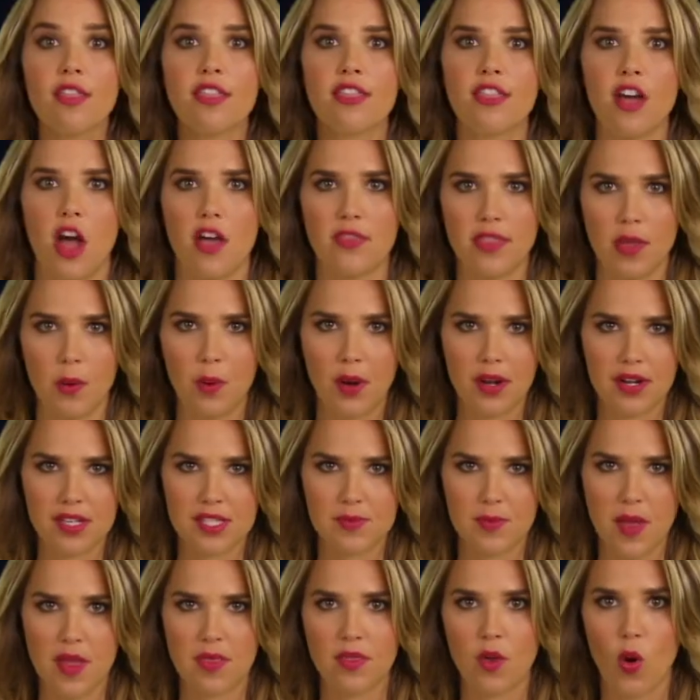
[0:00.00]
Thought they were gonna
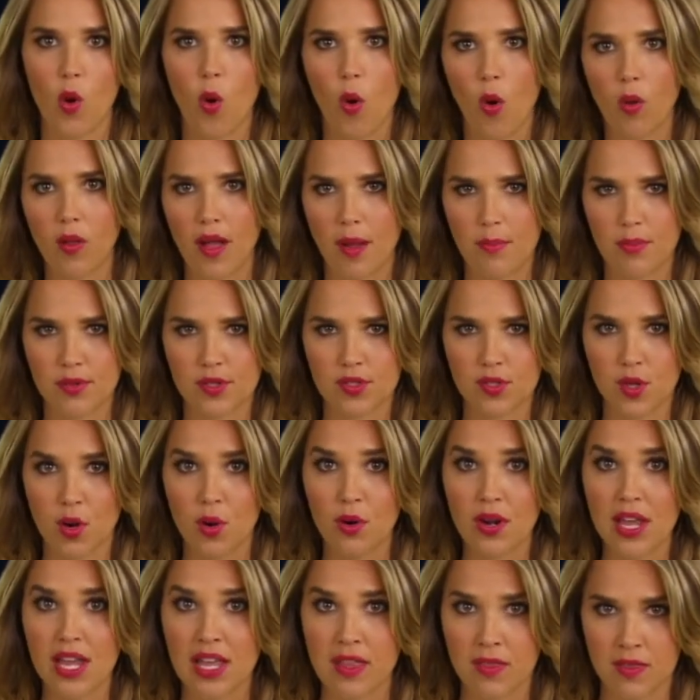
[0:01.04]
spend the whole
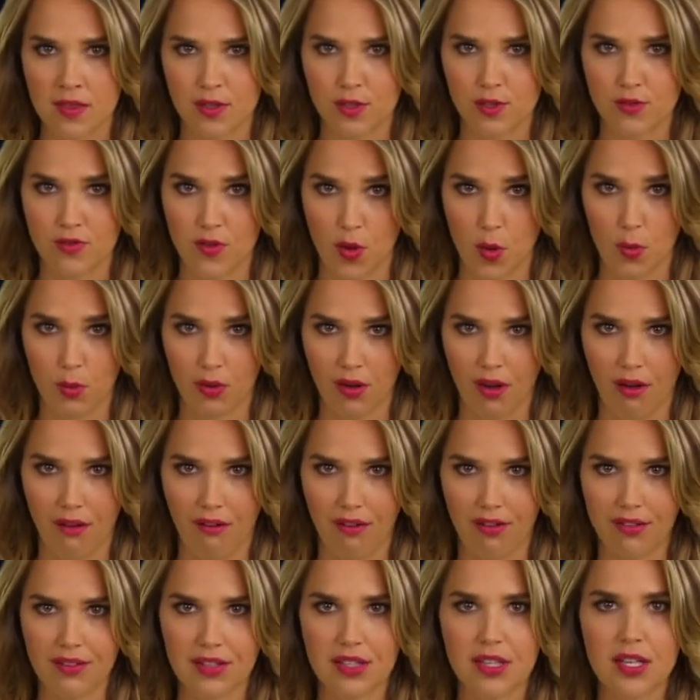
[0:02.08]
episode in this phone call.
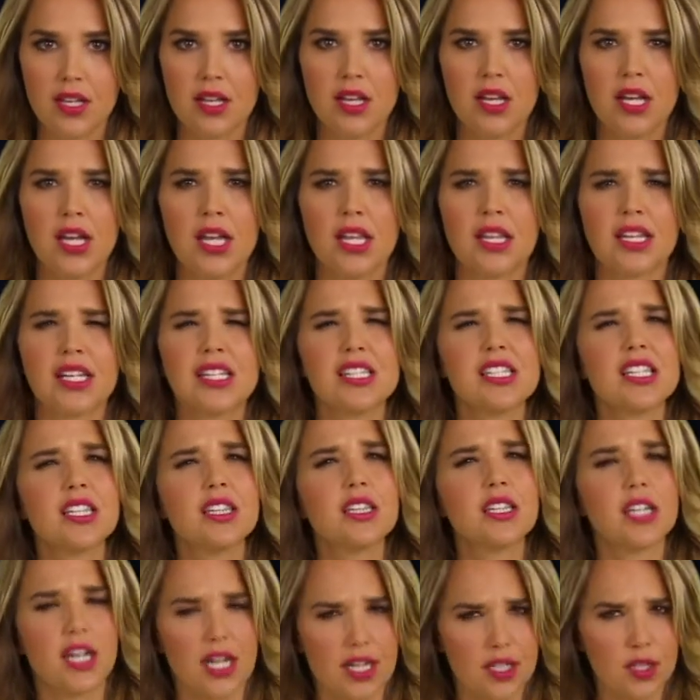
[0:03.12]
That's a
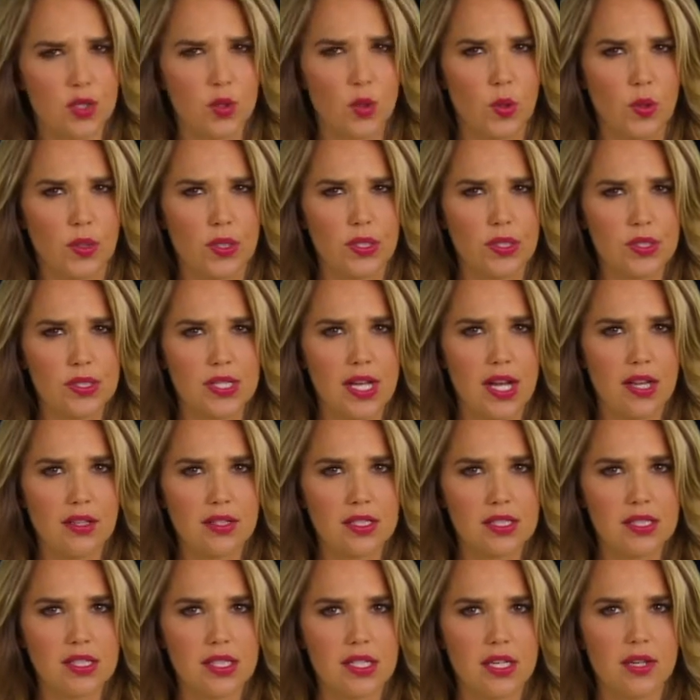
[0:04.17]
lot of quarters,
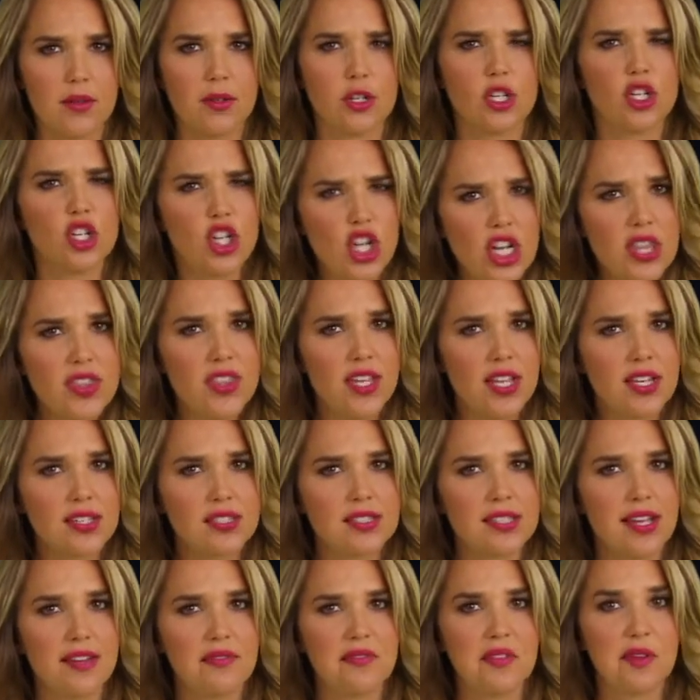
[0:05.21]
Allison. Good thing
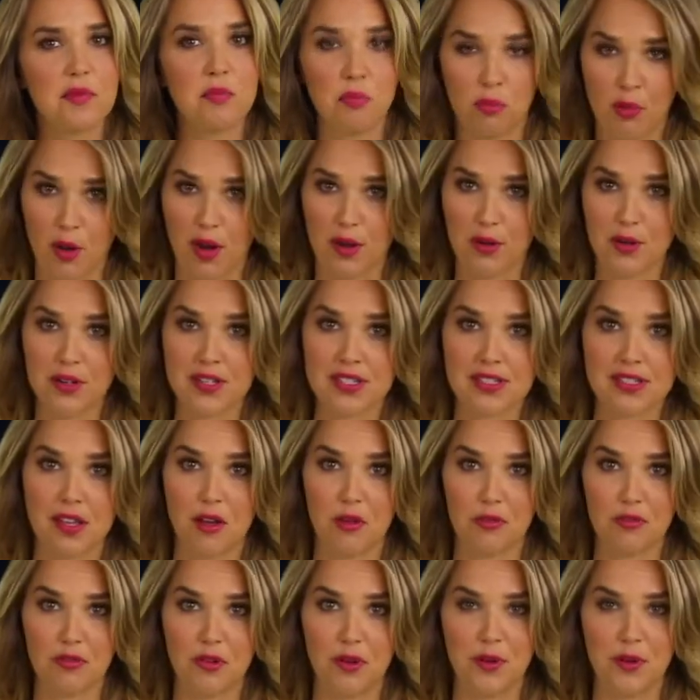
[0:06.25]
Stefan brought her a cell Why is